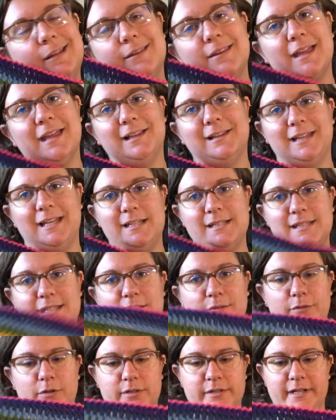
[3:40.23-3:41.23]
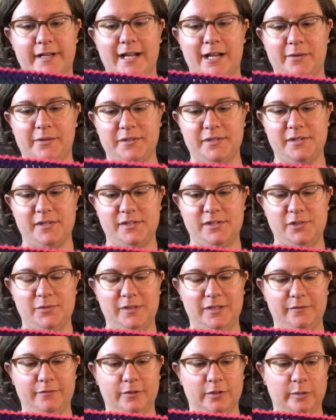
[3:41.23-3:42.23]
that Lacey of Hooked on Owls is
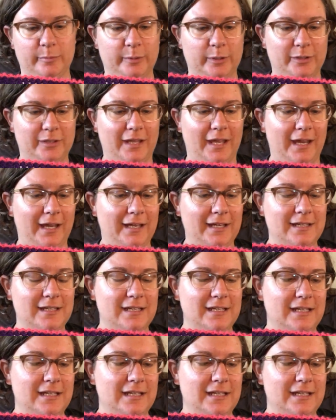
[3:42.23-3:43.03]
doing for her birthday.